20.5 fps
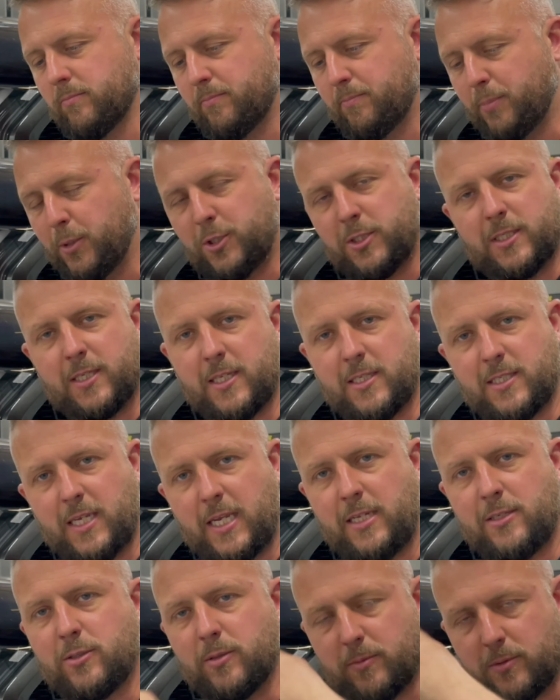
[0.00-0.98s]
pushed to the
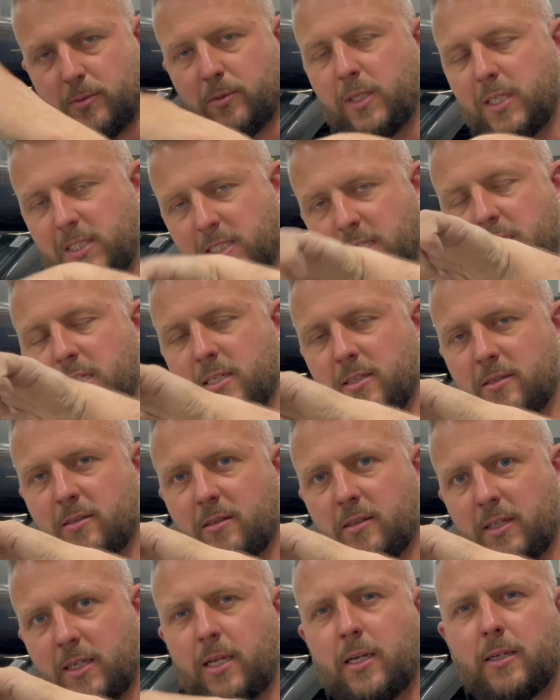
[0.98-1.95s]
side, so it was only
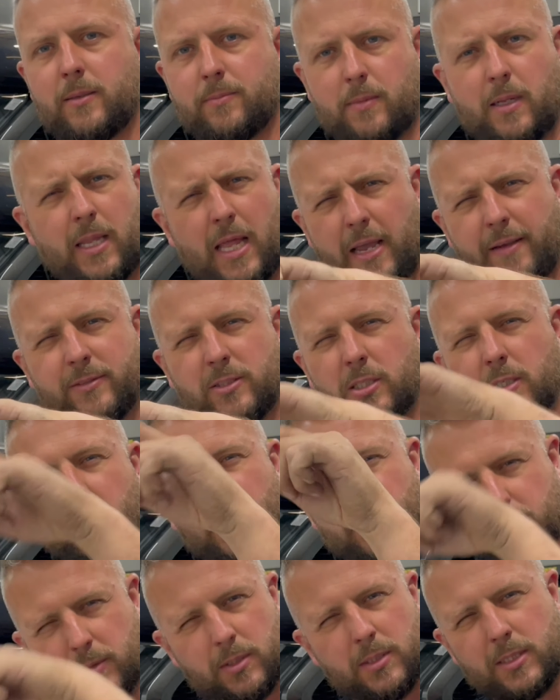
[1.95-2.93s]
seeing like a live circuit,
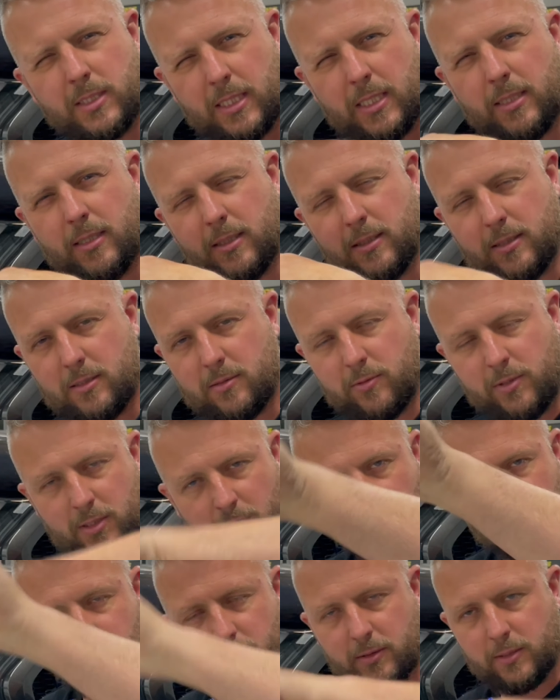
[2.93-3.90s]
it wasn't seeing its
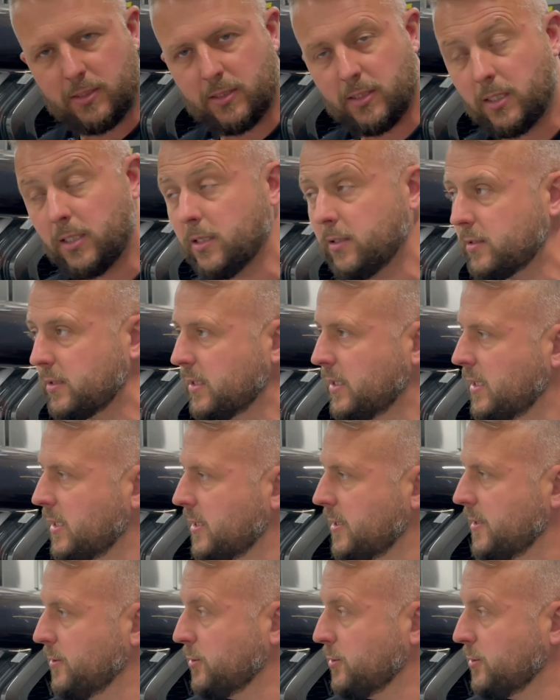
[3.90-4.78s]
return on the earth.